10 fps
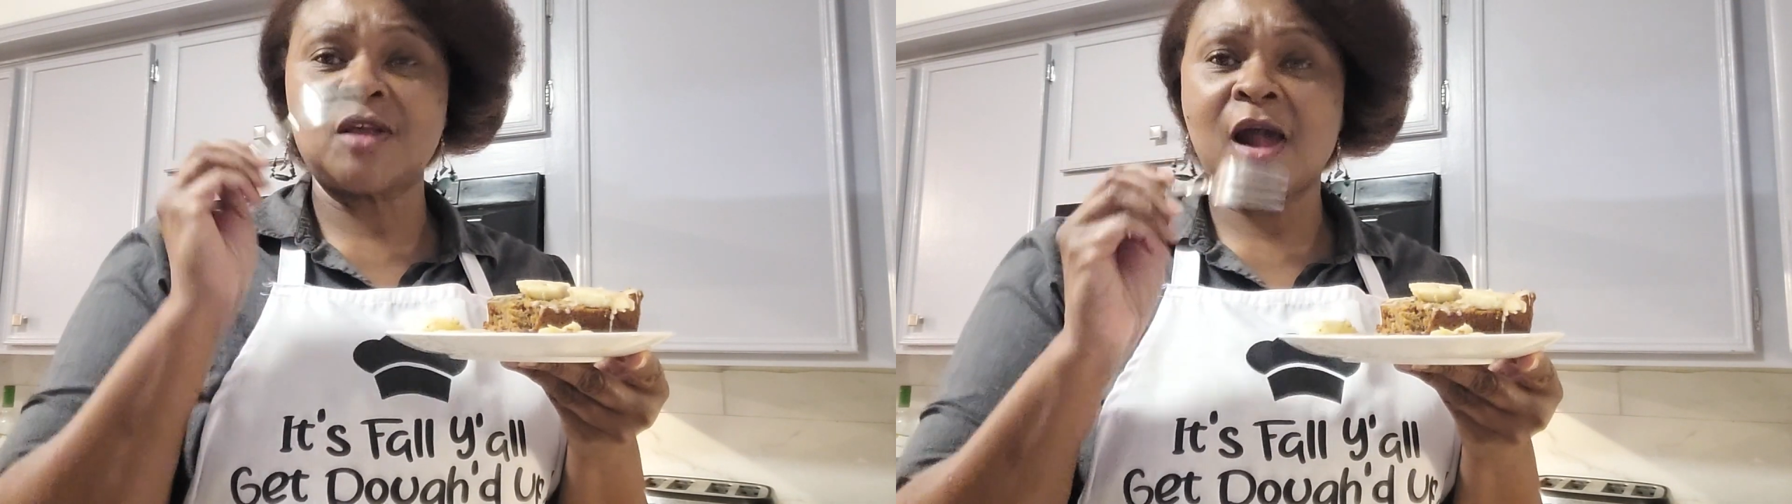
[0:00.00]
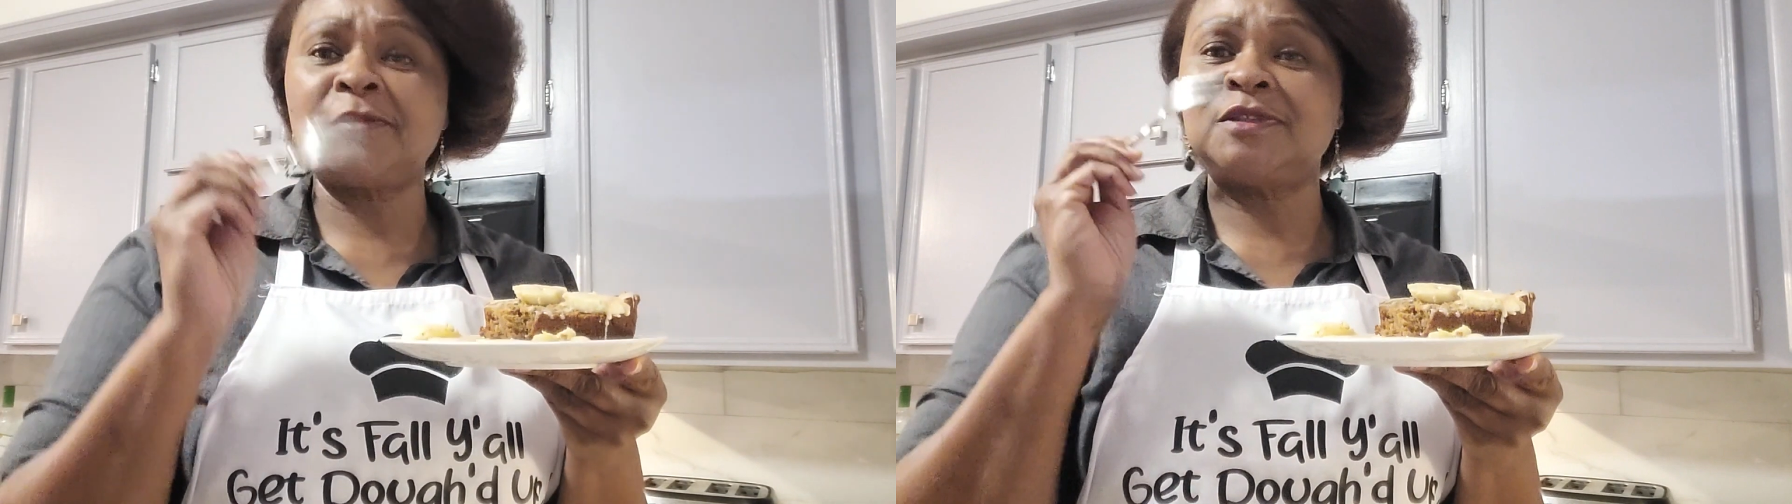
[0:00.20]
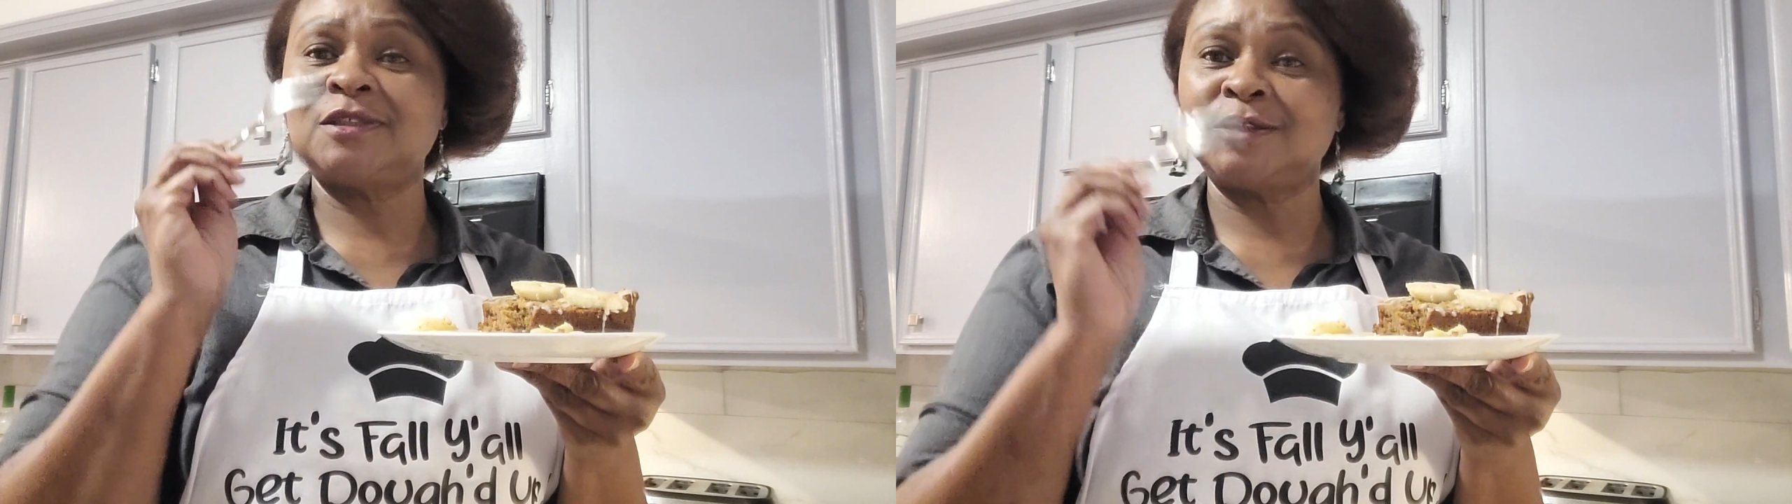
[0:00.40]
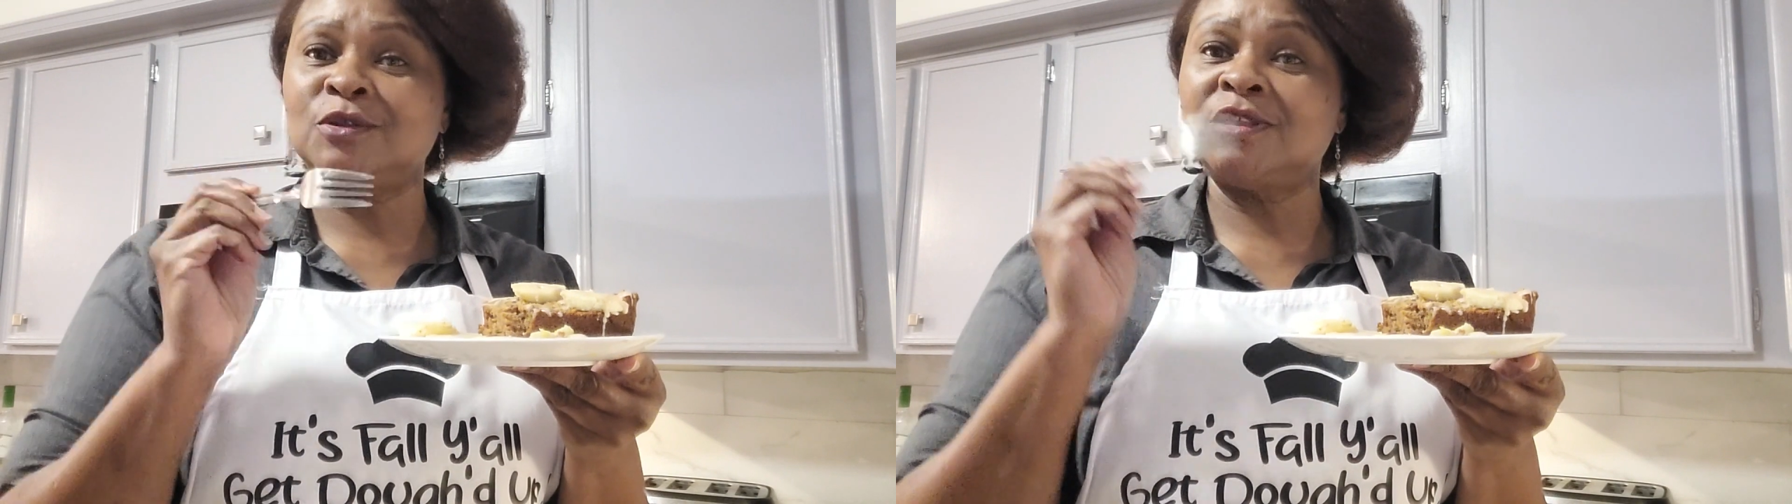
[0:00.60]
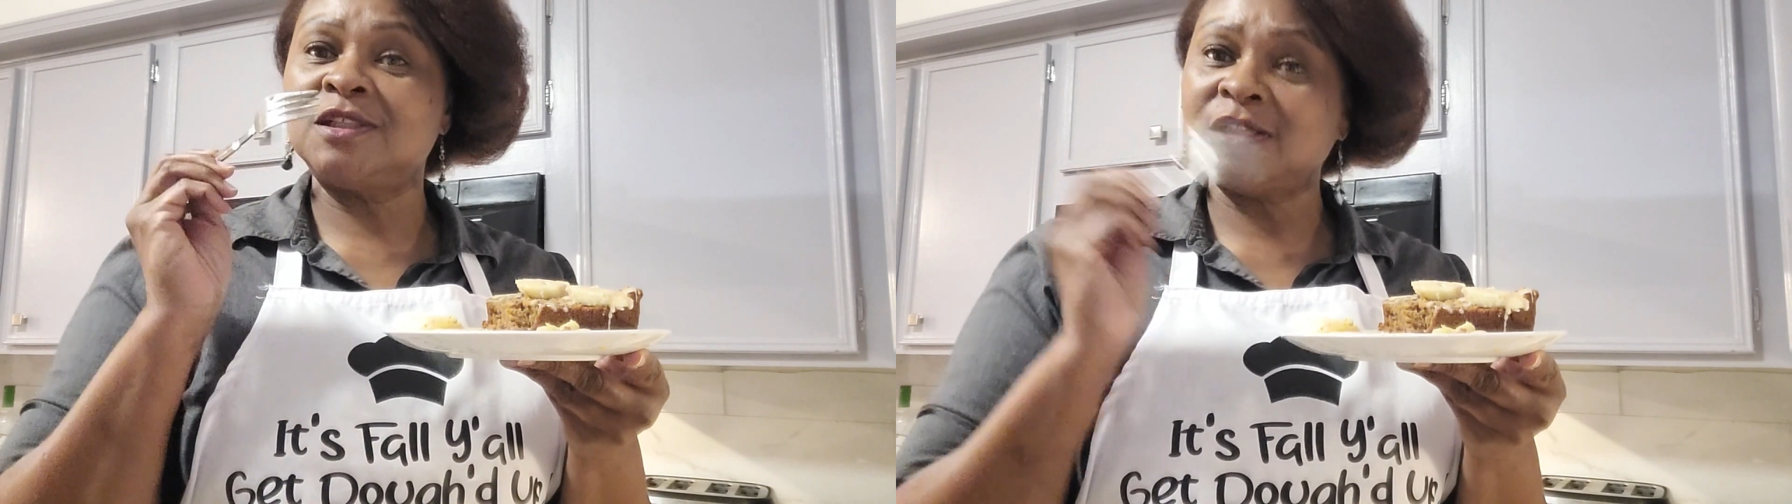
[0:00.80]

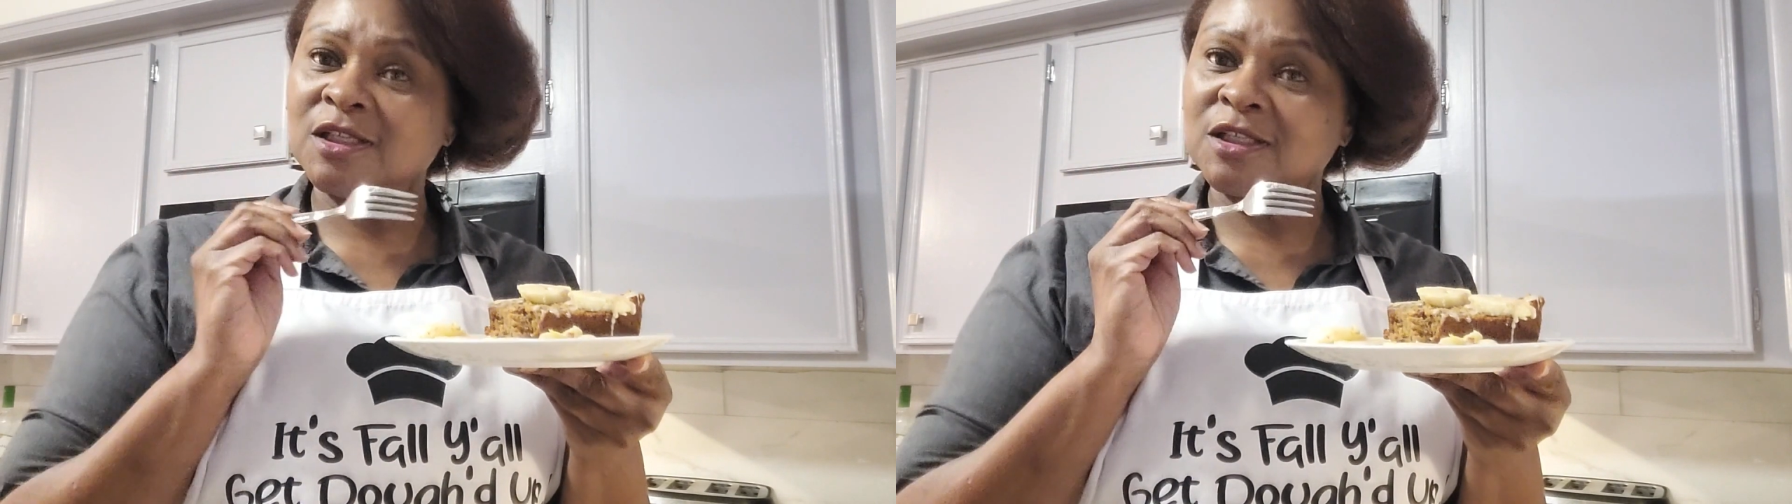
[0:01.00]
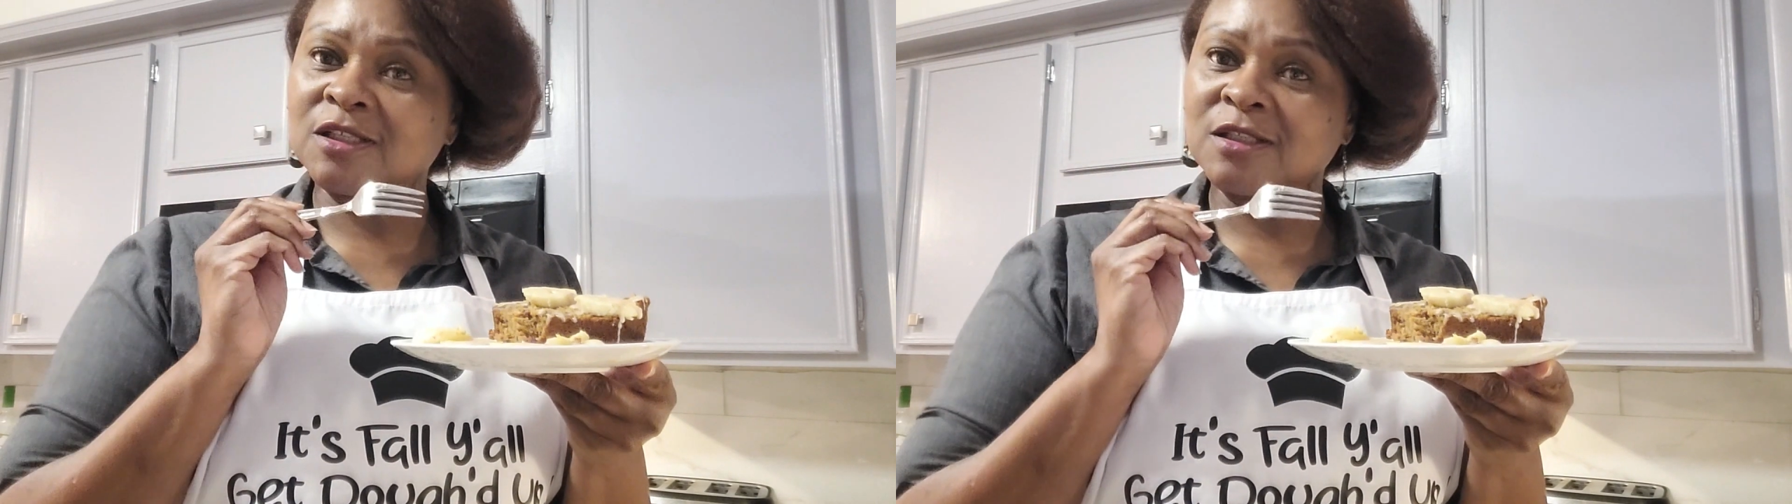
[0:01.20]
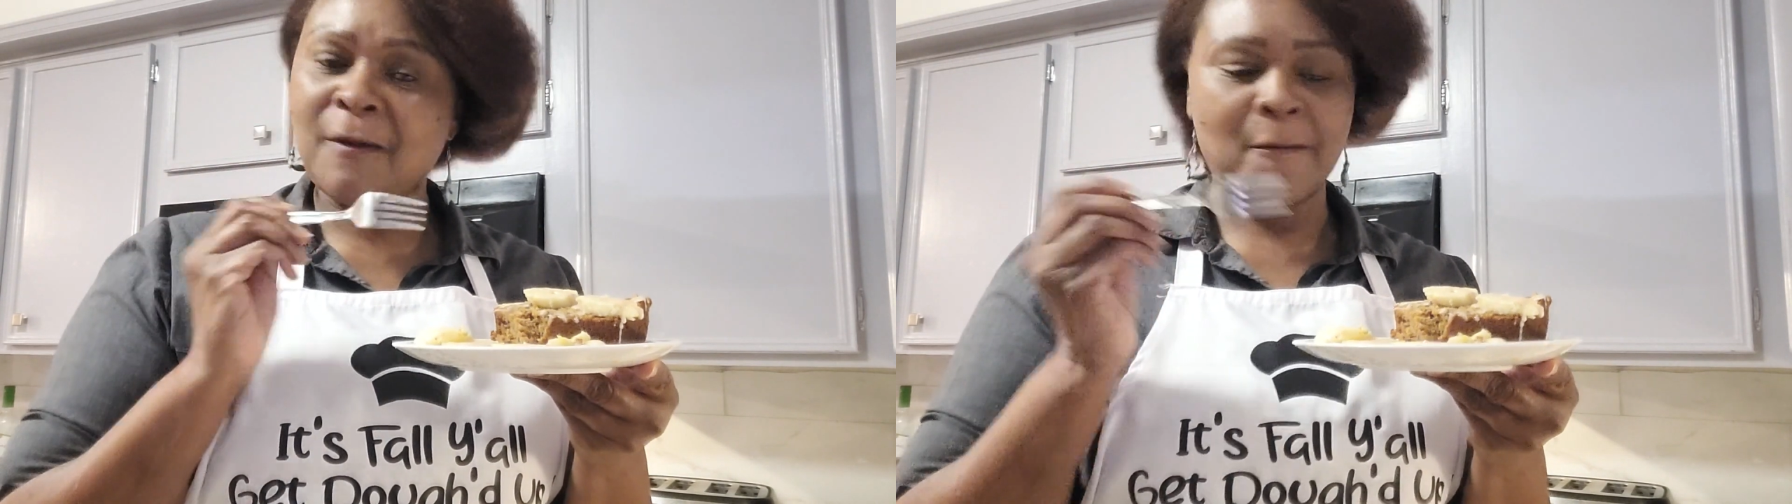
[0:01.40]
absolutely delicious.